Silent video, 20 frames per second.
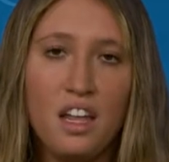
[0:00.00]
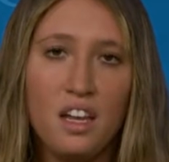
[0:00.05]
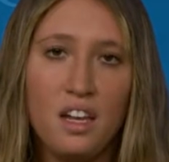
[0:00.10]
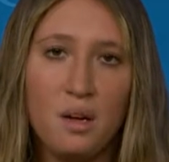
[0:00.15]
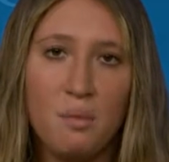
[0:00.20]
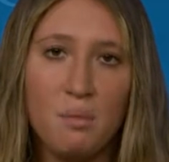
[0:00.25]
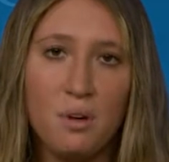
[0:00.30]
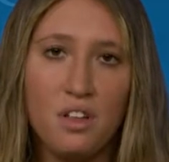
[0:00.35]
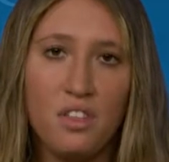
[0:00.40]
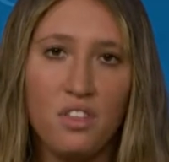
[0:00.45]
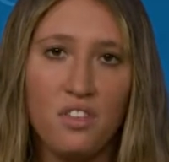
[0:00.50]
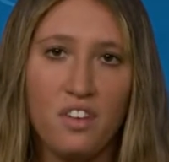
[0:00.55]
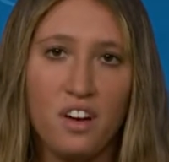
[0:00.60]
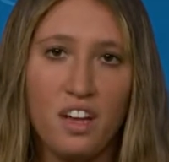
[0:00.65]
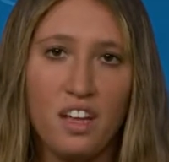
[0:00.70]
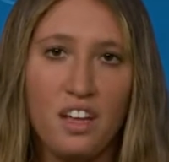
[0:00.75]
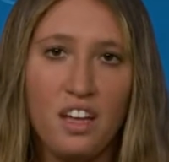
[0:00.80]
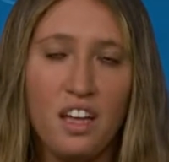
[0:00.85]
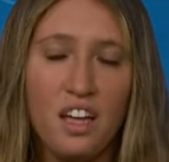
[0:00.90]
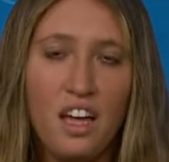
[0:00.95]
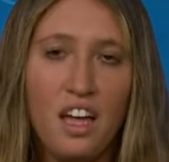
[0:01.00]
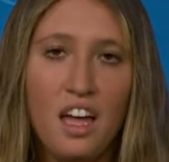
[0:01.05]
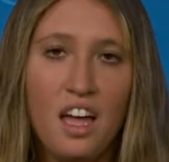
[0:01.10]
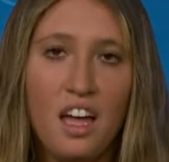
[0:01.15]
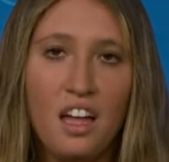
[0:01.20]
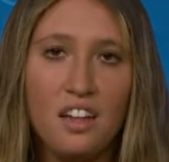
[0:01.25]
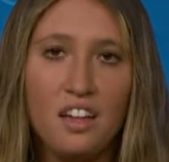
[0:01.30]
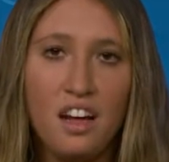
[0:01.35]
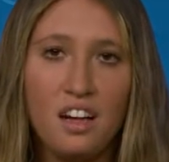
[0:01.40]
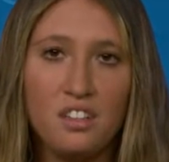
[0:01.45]
Number three,
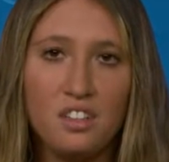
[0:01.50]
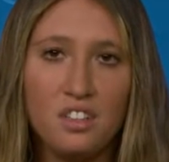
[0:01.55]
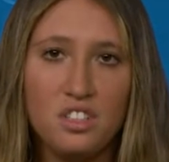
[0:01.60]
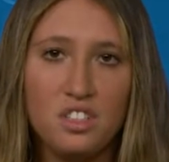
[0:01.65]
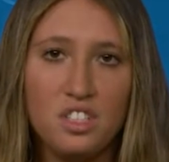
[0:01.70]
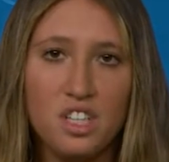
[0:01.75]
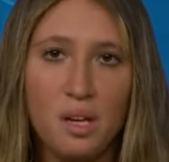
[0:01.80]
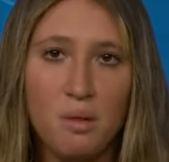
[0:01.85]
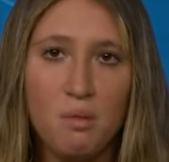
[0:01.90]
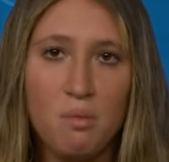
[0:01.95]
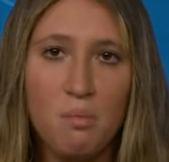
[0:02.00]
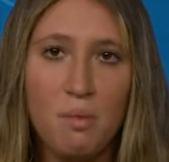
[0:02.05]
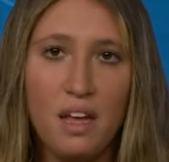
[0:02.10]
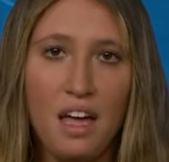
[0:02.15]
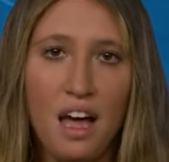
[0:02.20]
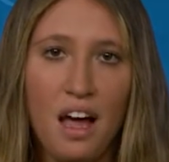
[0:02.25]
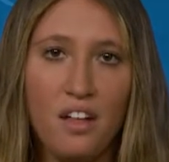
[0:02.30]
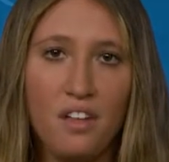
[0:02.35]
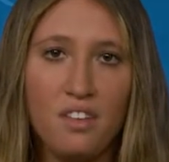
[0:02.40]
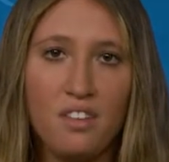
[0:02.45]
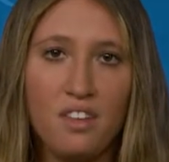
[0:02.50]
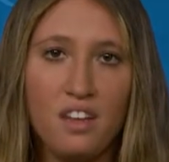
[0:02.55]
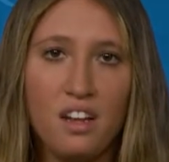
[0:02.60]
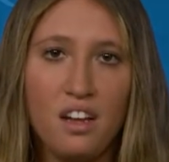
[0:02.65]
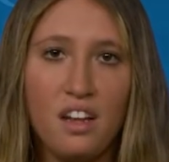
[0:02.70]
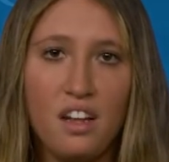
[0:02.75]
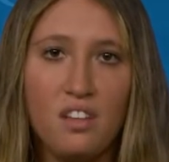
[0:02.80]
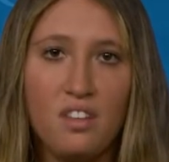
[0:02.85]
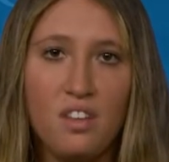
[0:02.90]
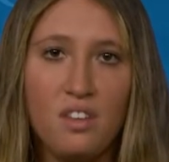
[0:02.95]
Drs. James P. Allison
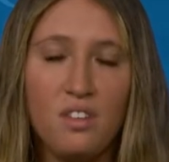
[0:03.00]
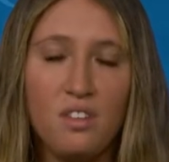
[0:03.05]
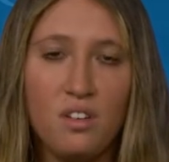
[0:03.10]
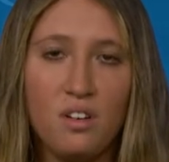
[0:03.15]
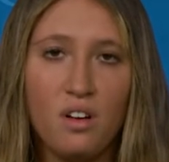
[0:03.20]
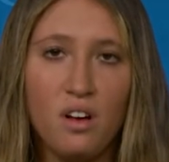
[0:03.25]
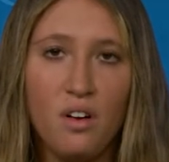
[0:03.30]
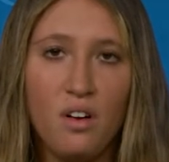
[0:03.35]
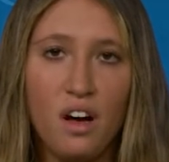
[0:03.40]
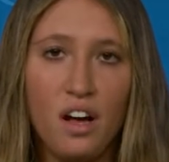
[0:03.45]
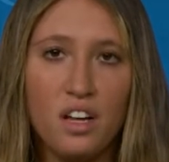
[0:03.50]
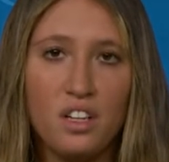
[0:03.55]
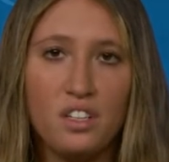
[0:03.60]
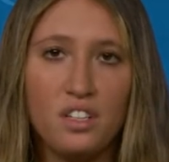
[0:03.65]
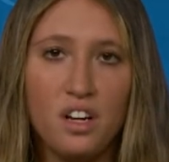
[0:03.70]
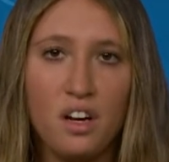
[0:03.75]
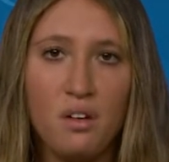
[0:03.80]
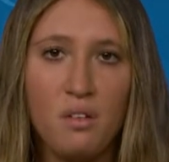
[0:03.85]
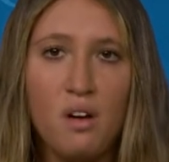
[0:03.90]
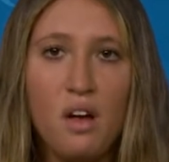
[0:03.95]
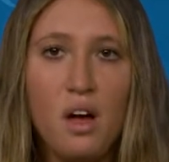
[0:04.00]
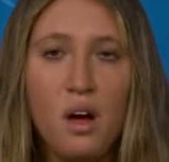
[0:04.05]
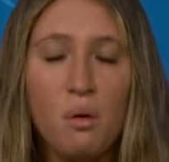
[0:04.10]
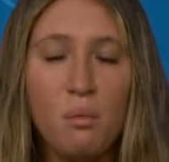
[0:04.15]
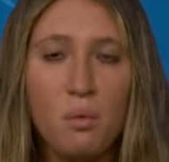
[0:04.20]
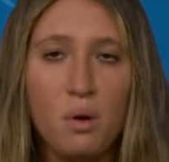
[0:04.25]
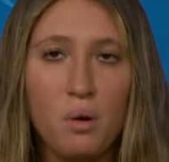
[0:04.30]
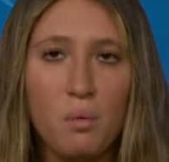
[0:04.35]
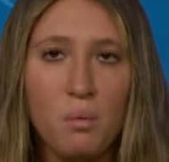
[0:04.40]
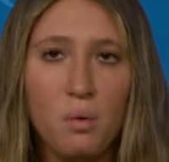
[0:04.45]
and Tetsuko Honjo
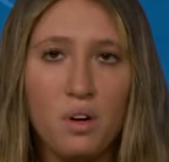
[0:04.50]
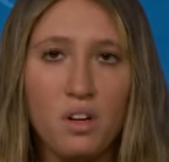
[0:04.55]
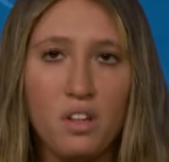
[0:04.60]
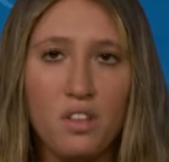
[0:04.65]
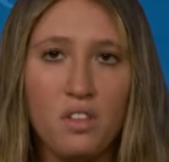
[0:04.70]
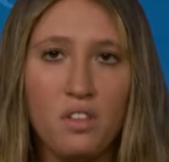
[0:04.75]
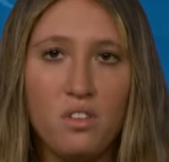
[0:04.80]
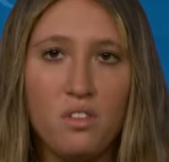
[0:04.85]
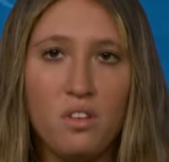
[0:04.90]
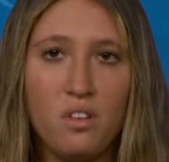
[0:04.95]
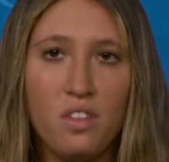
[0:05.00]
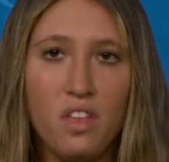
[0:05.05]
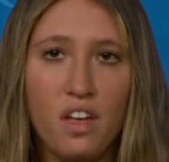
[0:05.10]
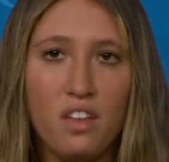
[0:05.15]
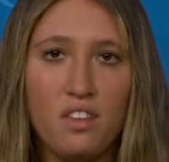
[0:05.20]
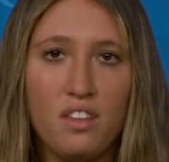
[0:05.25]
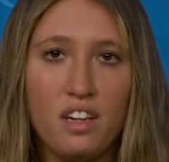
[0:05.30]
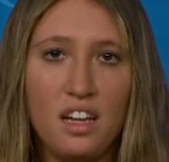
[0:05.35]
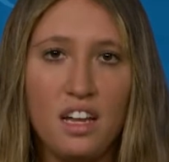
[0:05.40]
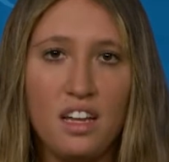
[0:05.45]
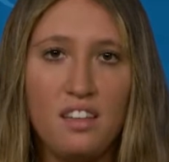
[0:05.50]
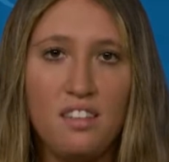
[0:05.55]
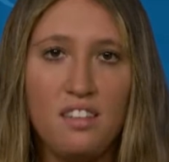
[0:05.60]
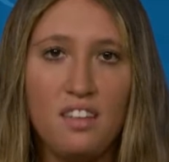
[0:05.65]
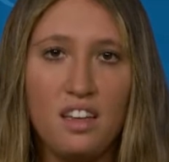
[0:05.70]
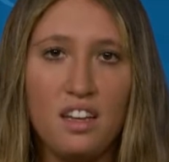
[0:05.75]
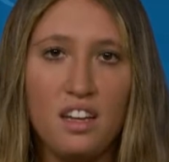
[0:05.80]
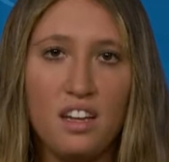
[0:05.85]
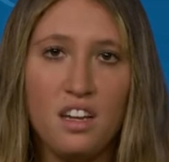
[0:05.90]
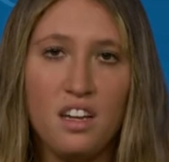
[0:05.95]
were awarded the
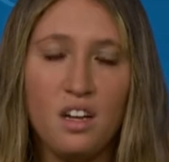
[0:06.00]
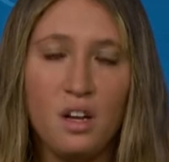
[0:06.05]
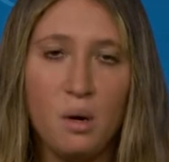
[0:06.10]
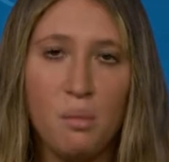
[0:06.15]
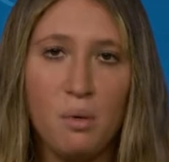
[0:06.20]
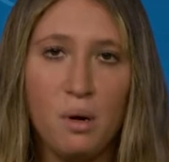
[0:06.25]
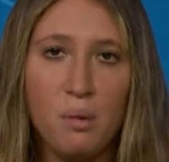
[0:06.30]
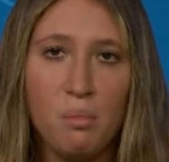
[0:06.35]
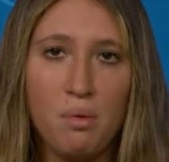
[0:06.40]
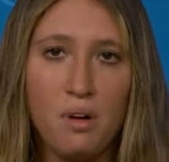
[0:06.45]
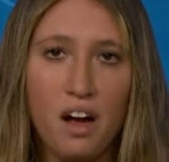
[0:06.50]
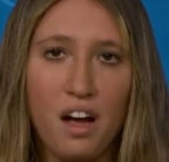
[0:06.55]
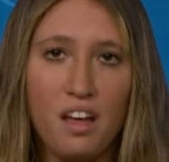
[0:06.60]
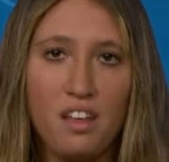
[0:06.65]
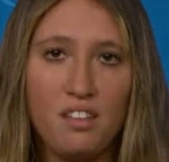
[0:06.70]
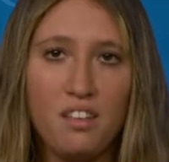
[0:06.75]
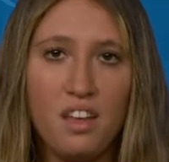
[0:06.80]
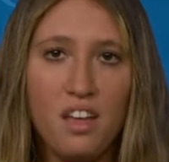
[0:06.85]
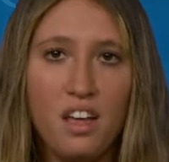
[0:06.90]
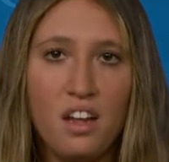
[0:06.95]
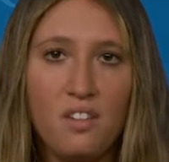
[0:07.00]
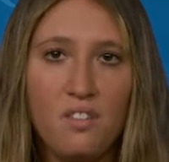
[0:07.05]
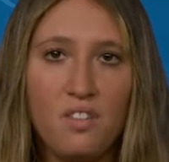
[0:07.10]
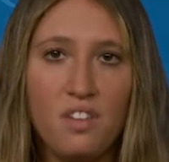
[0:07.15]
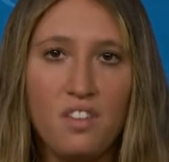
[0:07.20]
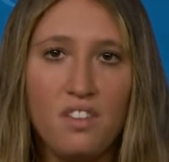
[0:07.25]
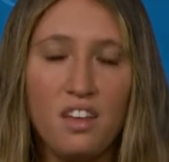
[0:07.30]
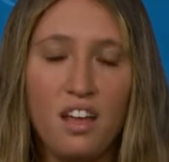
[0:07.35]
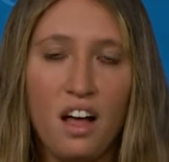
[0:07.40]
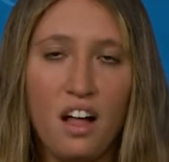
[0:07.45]
2018 Nobel Prize in
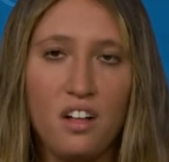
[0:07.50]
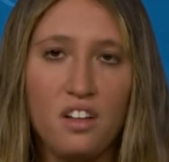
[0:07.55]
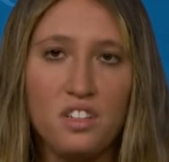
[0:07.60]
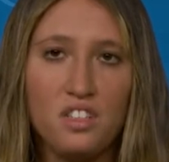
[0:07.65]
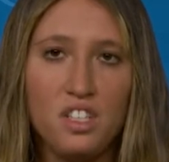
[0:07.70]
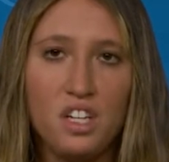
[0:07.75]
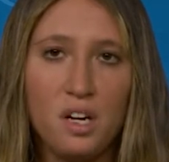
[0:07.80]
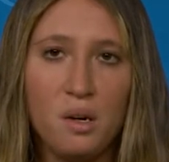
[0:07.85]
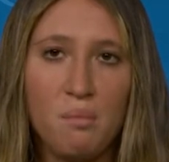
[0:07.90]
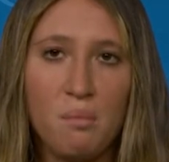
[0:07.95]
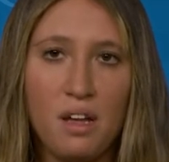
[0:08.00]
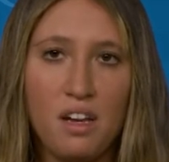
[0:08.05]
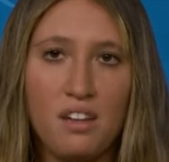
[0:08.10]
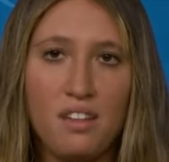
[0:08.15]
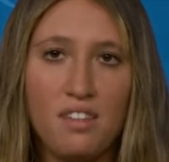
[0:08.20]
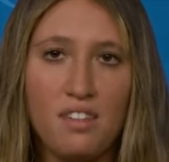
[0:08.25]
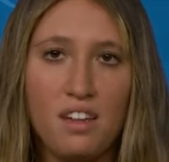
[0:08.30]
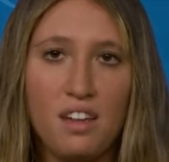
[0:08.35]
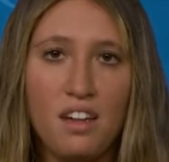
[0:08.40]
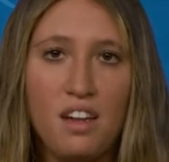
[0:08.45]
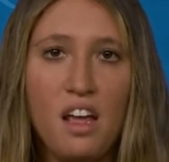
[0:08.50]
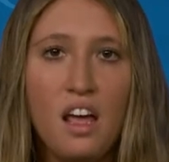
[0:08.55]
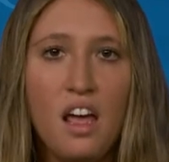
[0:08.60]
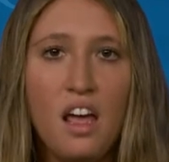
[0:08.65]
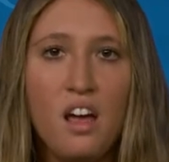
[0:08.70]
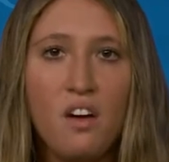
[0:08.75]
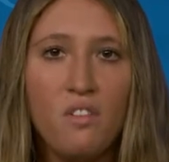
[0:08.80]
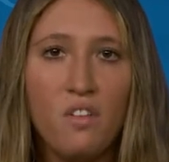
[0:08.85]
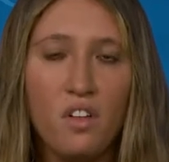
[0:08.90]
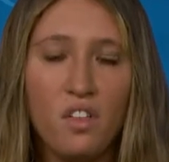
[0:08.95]
Physiology or Medicine
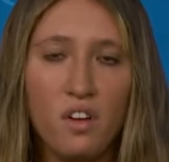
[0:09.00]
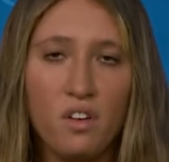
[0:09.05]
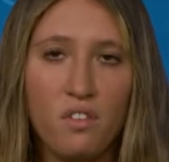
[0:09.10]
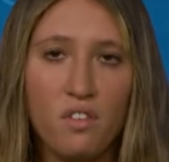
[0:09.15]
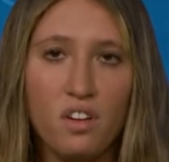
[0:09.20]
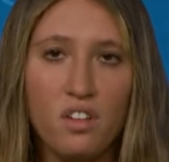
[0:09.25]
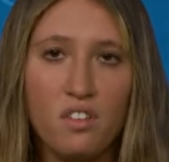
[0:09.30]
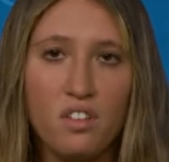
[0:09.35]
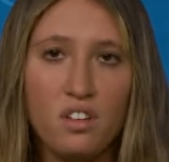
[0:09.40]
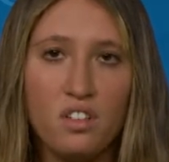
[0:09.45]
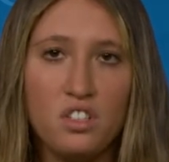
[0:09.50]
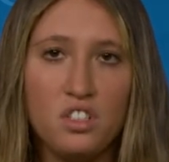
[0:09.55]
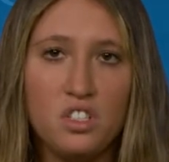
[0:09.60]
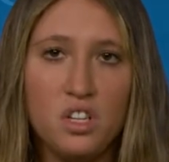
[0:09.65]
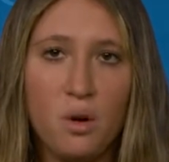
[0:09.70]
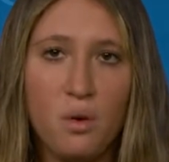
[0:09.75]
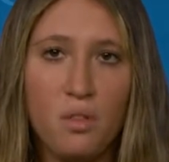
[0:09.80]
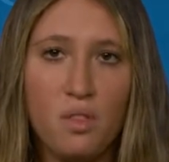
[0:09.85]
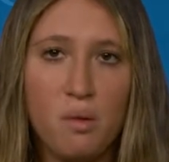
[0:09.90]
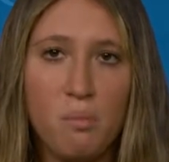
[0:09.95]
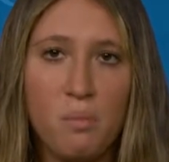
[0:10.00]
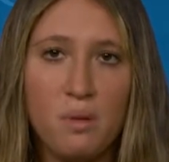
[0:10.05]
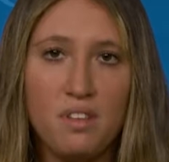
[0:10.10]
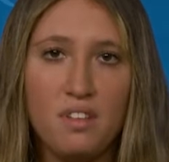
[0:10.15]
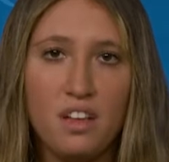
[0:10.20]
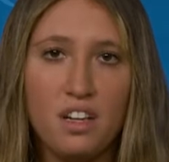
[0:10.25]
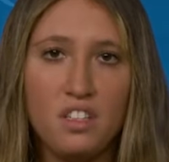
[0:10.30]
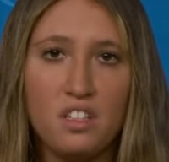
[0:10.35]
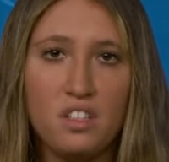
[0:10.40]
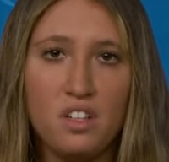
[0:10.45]
for their research showing the
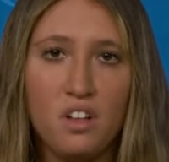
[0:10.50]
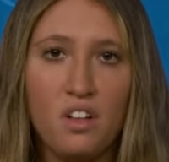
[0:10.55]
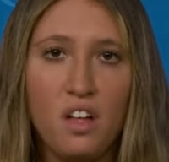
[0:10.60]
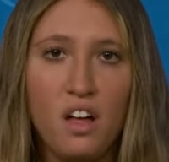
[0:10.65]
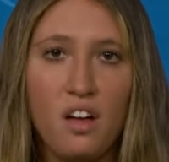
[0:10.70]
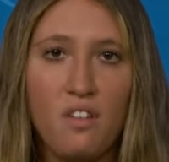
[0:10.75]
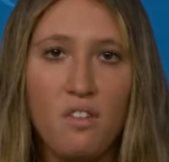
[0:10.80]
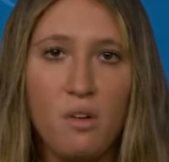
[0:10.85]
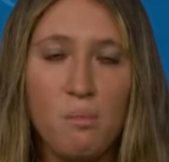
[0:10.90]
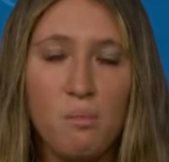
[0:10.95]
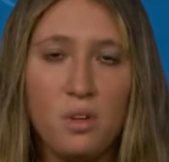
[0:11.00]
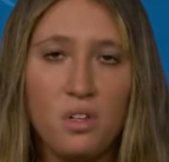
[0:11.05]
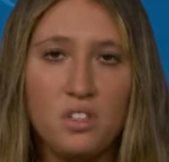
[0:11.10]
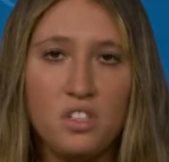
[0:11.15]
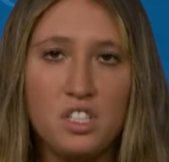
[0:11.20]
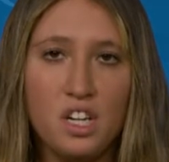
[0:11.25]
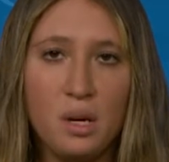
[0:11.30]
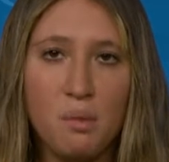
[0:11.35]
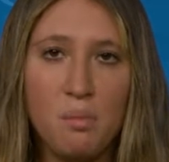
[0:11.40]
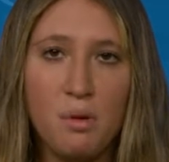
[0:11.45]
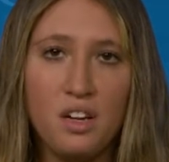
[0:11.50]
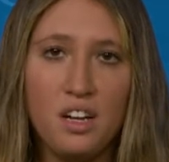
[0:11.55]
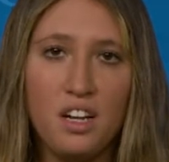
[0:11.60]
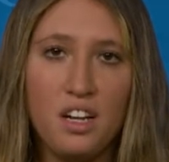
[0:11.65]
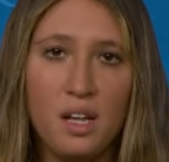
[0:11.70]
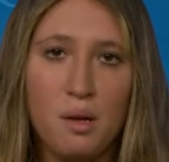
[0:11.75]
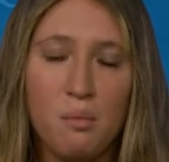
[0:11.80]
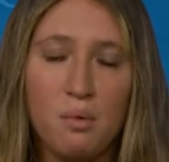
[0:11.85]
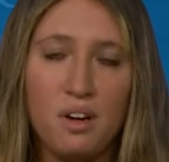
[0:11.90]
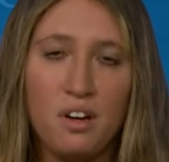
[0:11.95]
potential of immune checkpoint
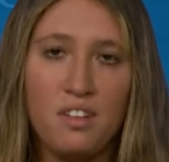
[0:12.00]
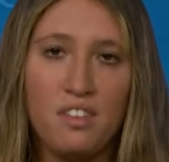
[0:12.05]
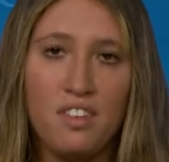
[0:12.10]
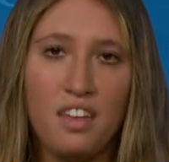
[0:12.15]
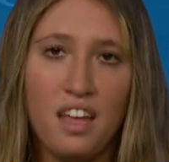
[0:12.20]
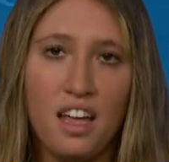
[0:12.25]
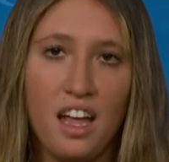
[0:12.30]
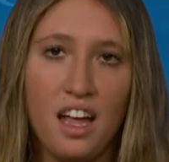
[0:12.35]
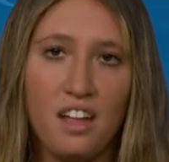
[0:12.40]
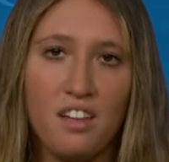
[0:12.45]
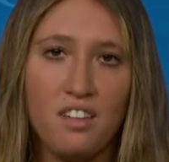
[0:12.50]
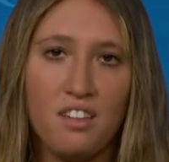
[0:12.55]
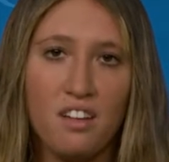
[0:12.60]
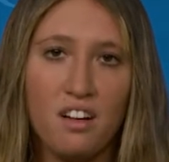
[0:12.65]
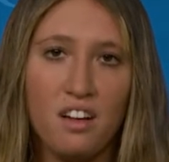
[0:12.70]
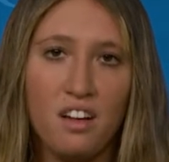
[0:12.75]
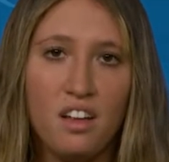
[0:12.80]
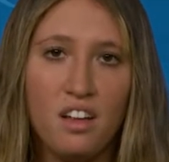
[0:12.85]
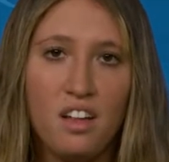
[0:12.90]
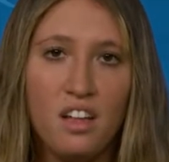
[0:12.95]
inhibitors in cancer.